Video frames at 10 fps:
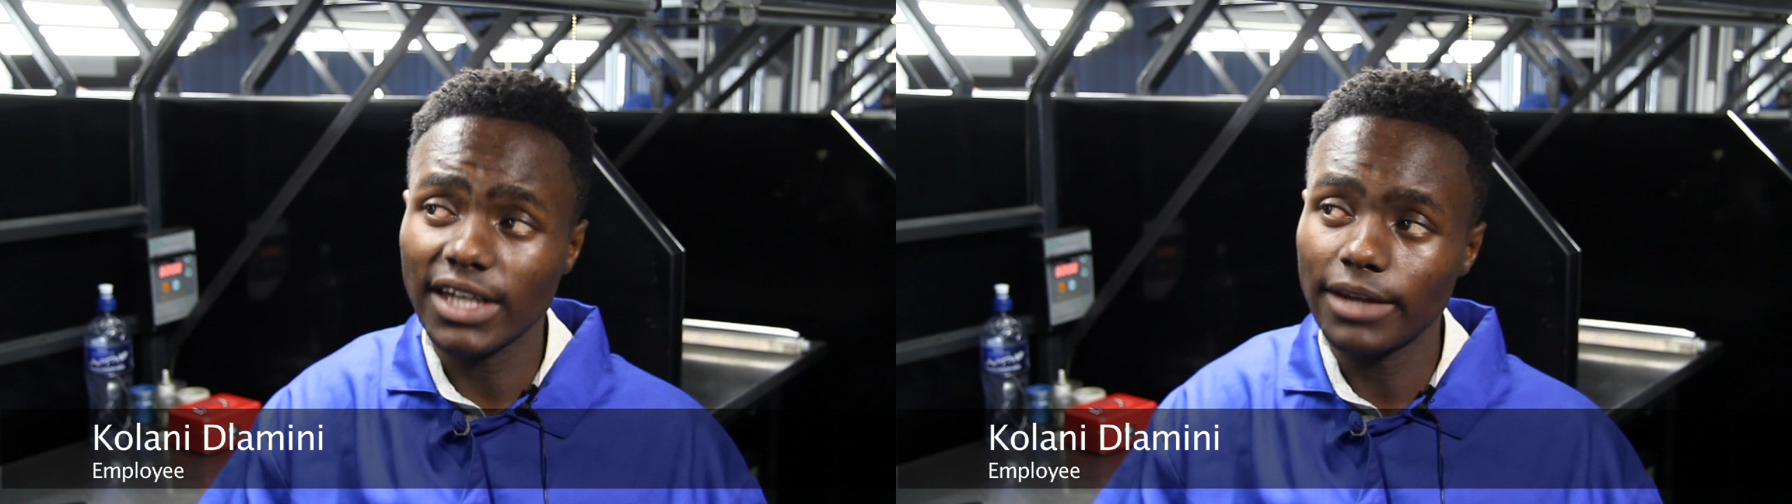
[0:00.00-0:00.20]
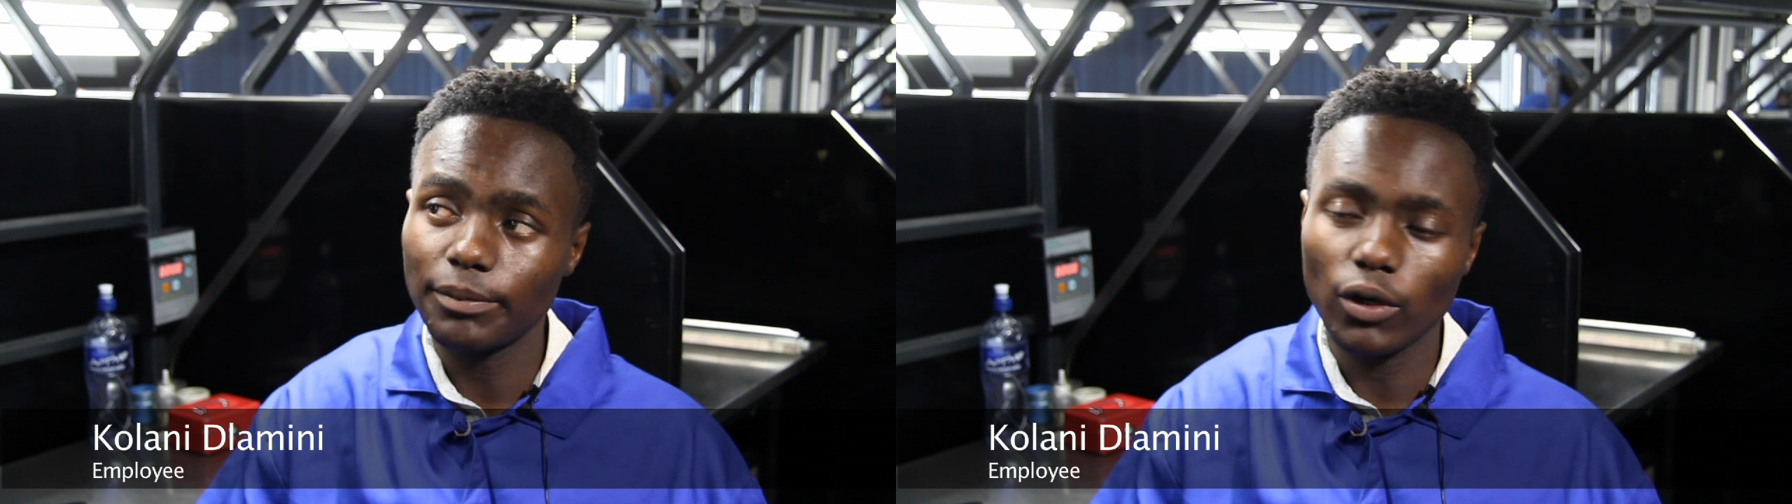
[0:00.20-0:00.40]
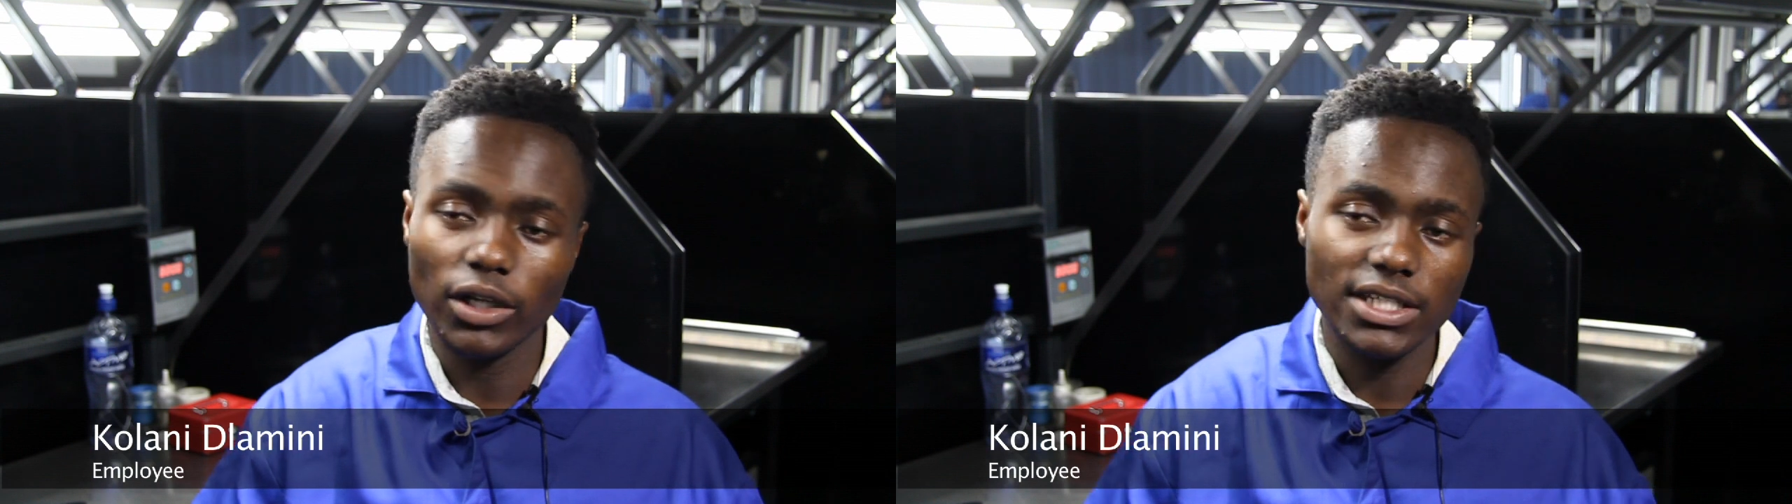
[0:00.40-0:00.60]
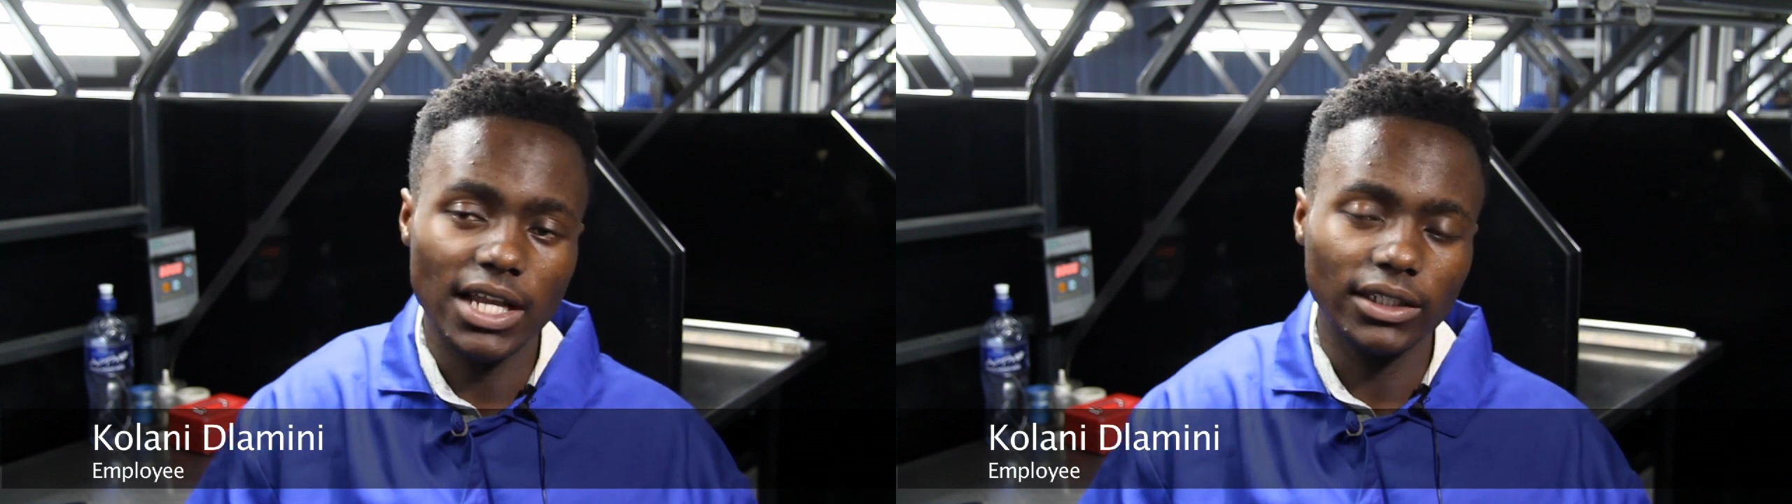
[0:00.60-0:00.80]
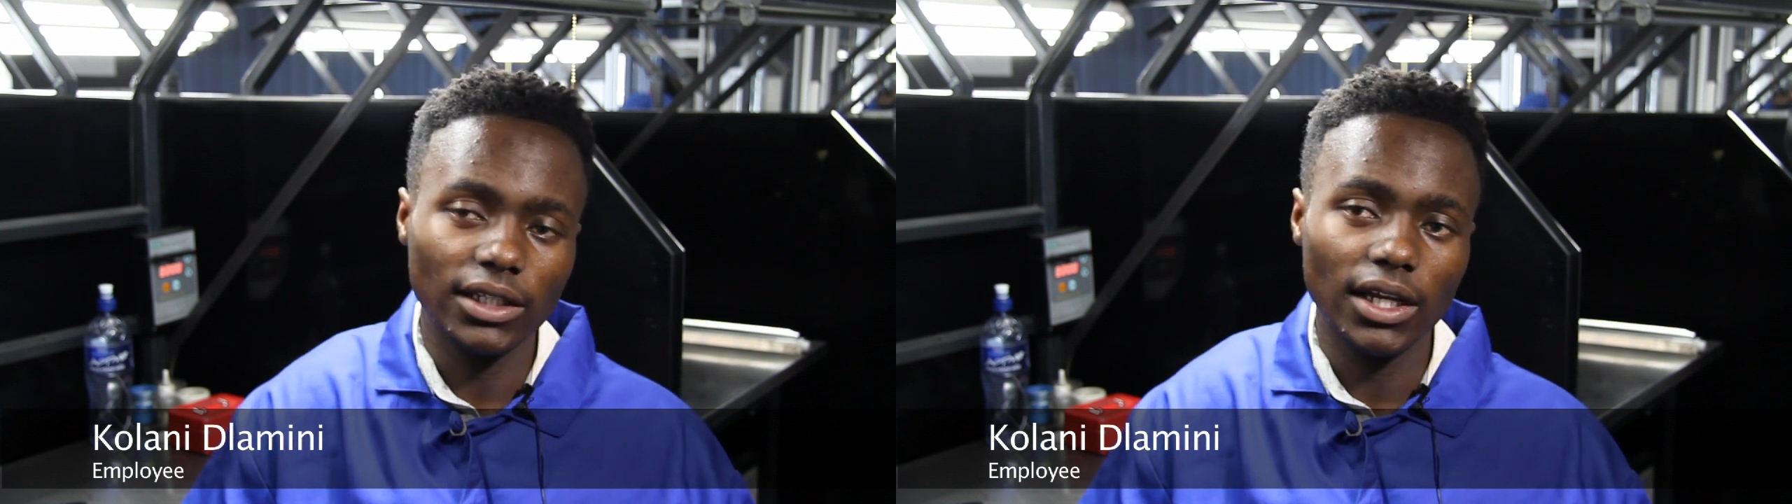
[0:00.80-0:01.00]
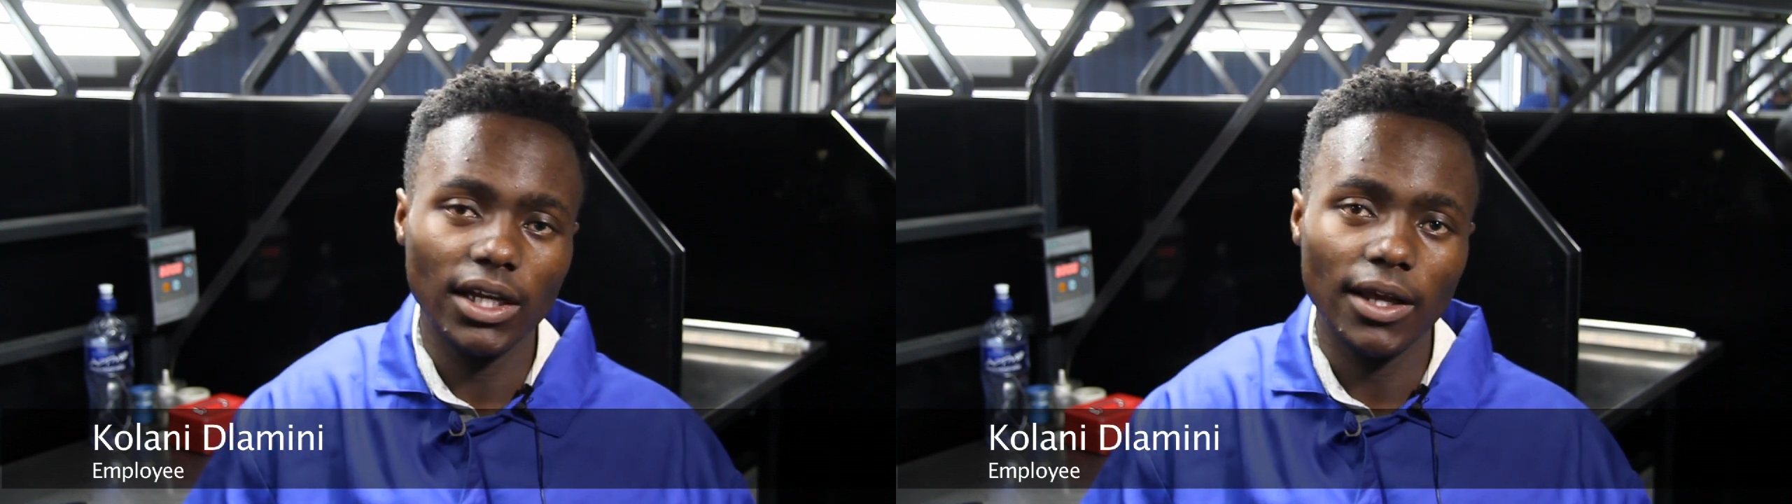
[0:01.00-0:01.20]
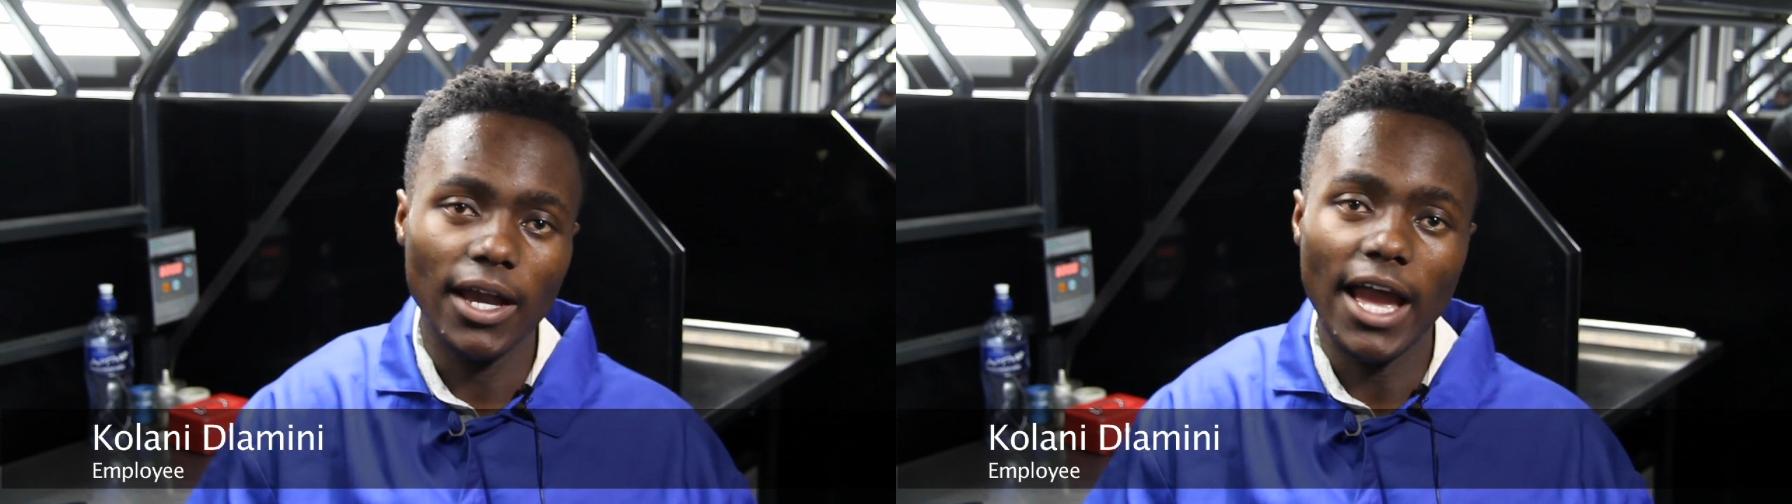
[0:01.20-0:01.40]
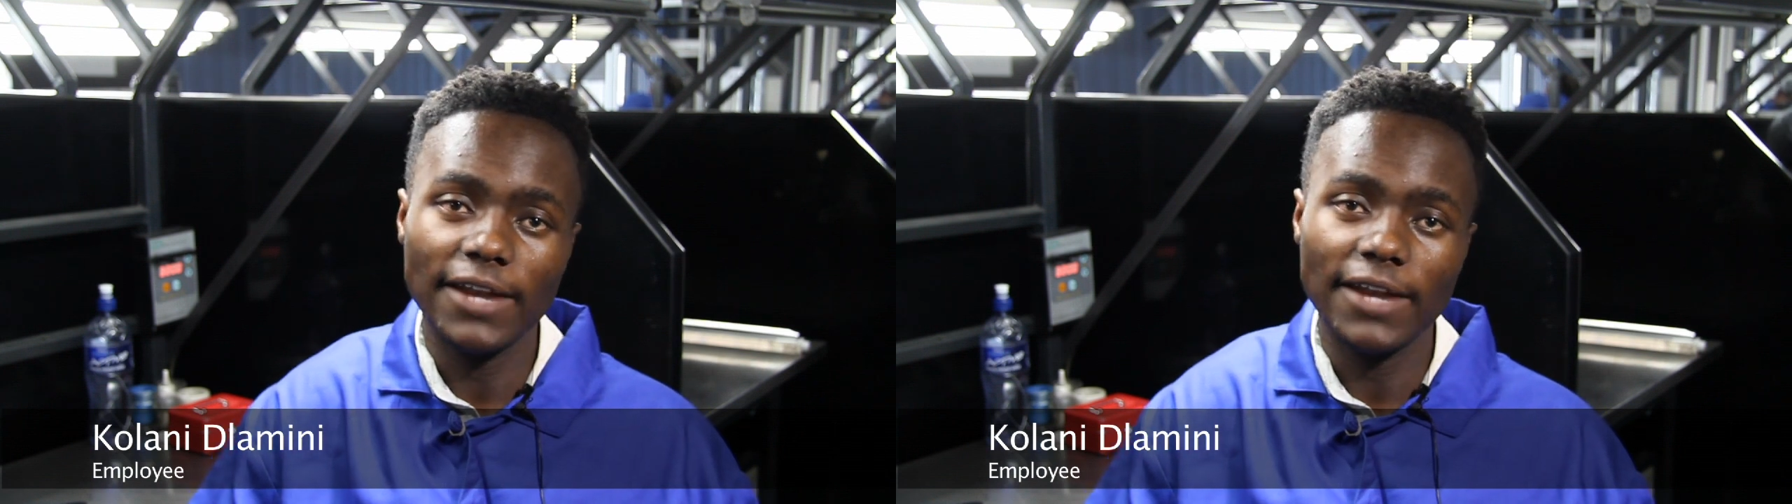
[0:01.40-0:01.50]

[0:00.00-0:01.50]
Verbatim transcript: great because like uh,